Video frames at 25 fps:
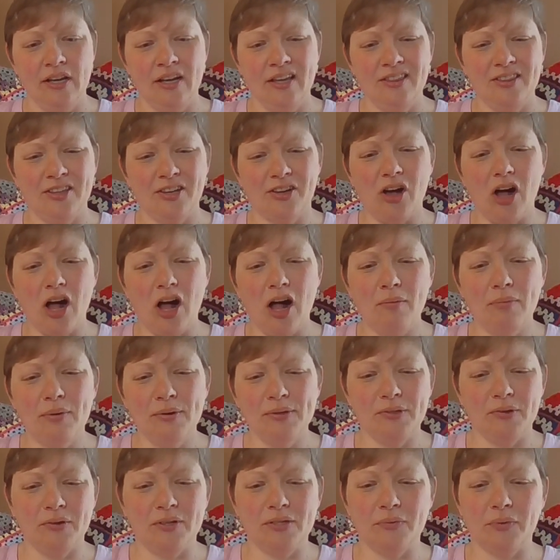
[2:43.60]
The
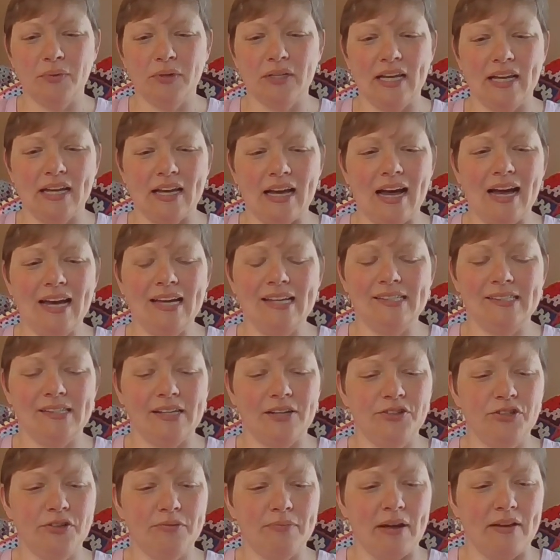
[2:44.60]
cobblestones were like ice
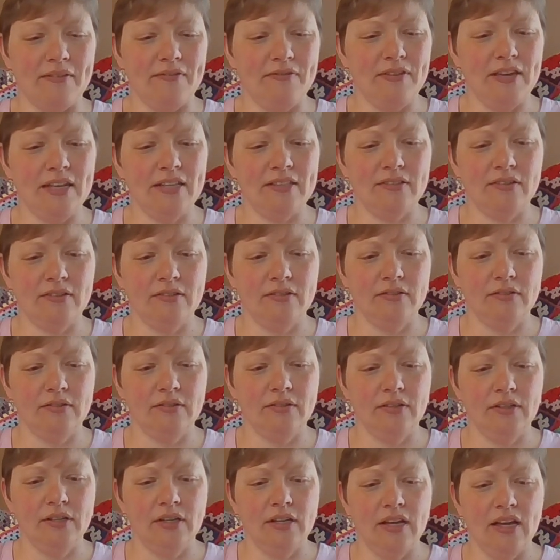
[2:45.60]
under my feet.
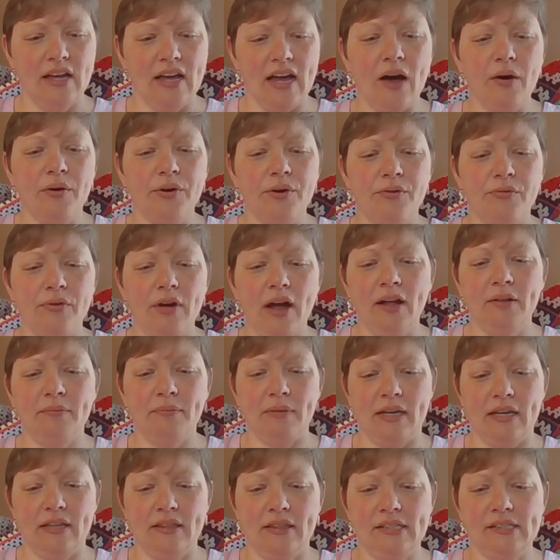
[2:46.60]
Out around
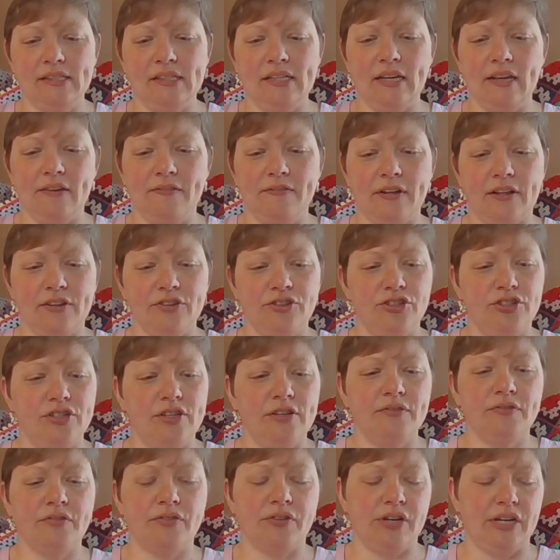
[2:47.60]
me, the city felt
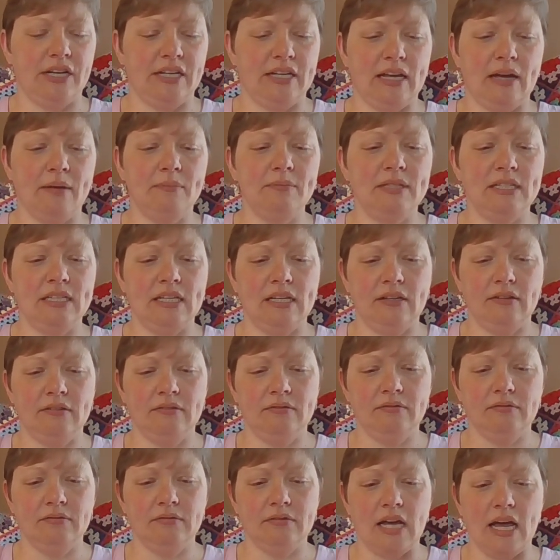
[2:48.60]
shivery and empty.
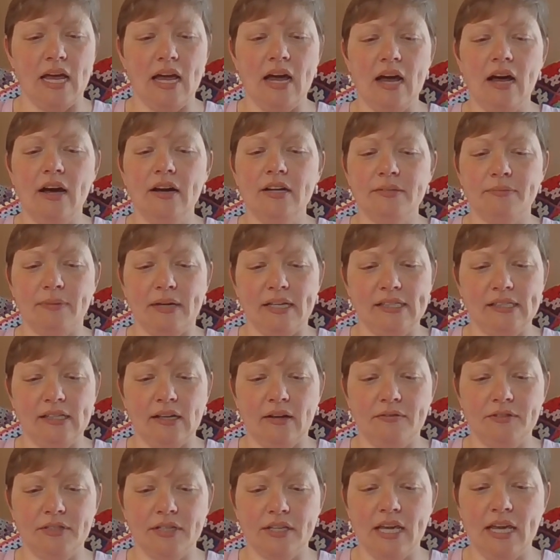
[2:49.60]
I hugged
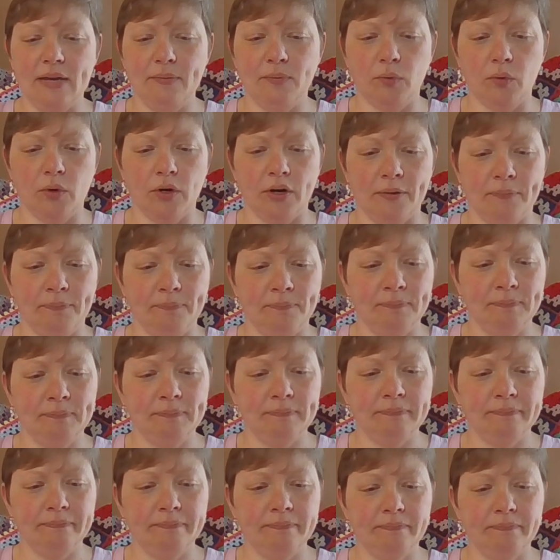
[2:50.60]
myself to keep warm.
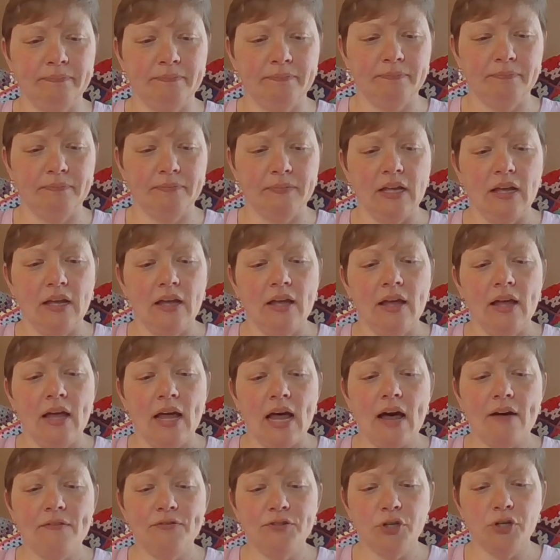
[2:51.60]

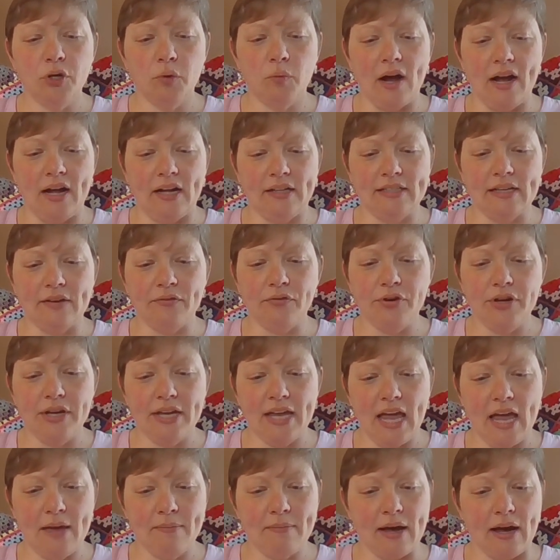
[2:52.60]
After a while, Nevery
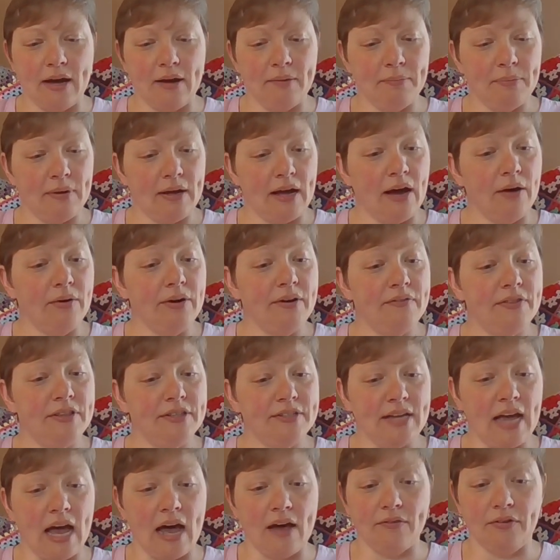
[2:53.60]
came up out of the
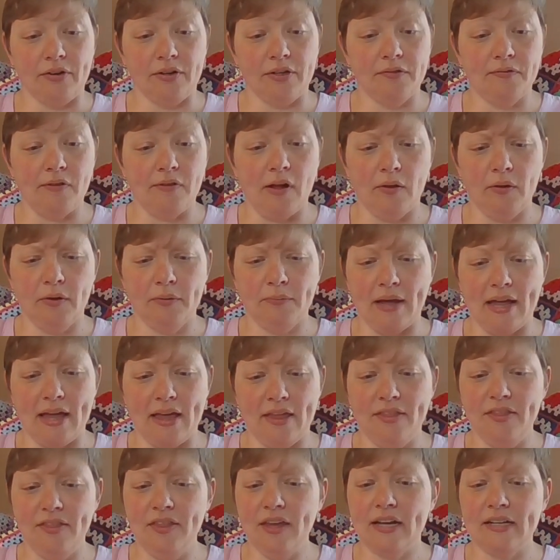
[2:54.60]
tavern, followed by
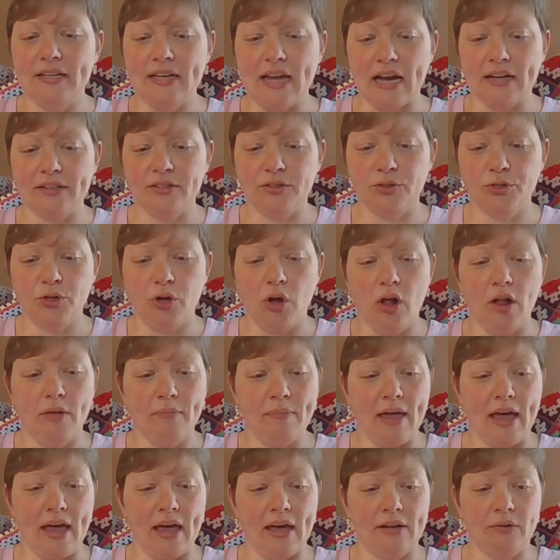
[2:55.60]
a thick-necked, tall
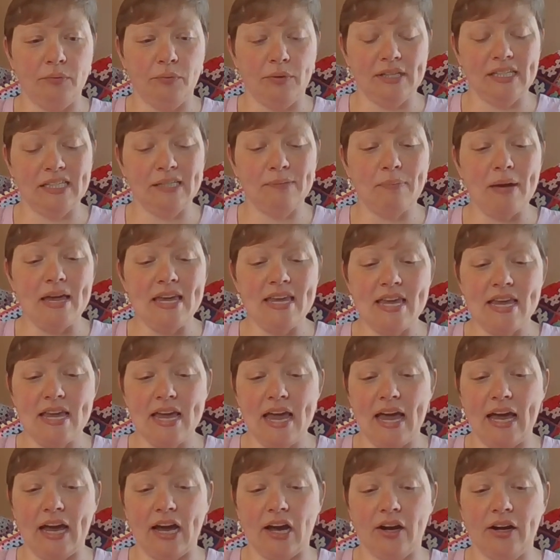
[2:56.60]
man with spiky
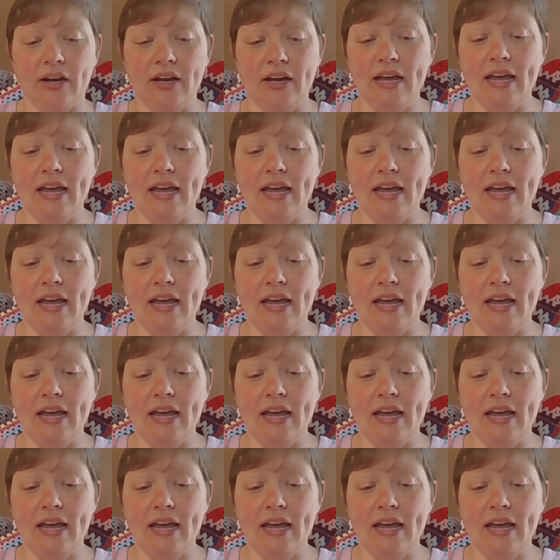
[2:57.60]
hair